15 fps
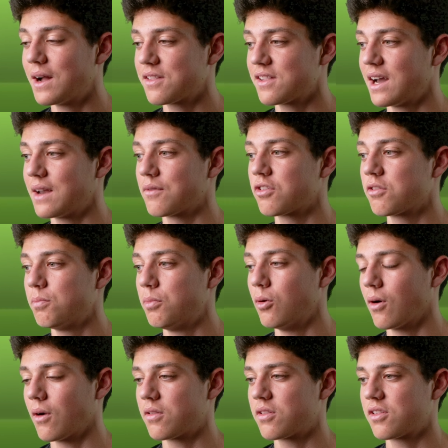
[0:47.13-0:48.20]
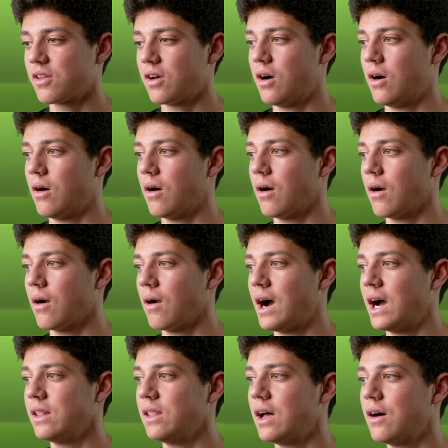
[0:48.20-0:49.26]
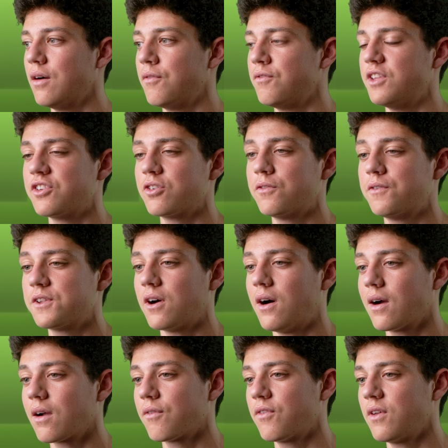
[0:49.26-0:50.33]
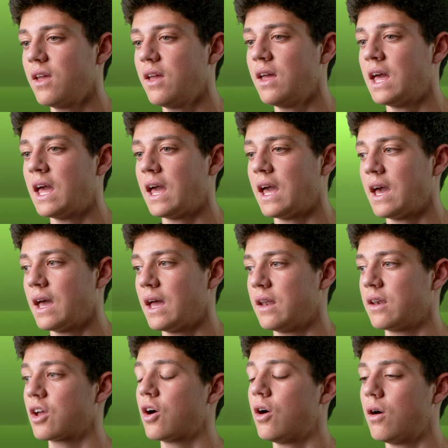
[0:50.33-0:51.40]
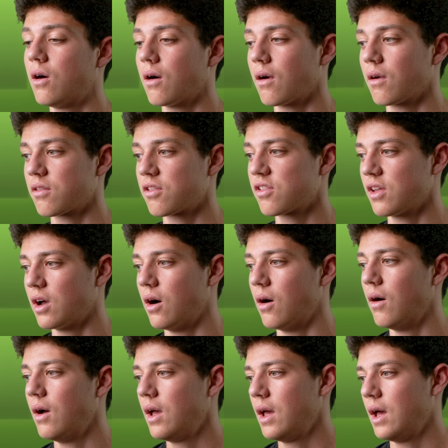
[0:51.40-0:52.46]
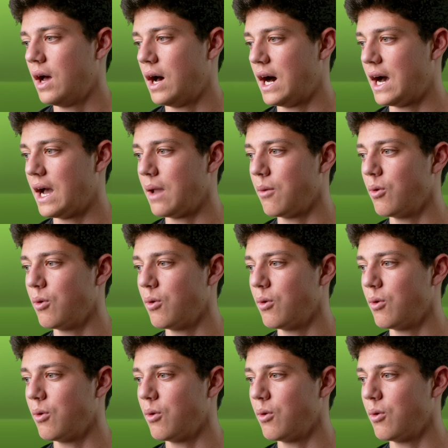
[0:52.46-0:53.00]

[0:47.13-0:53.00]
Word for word: outside of sports are, I love digital photography and cars. So I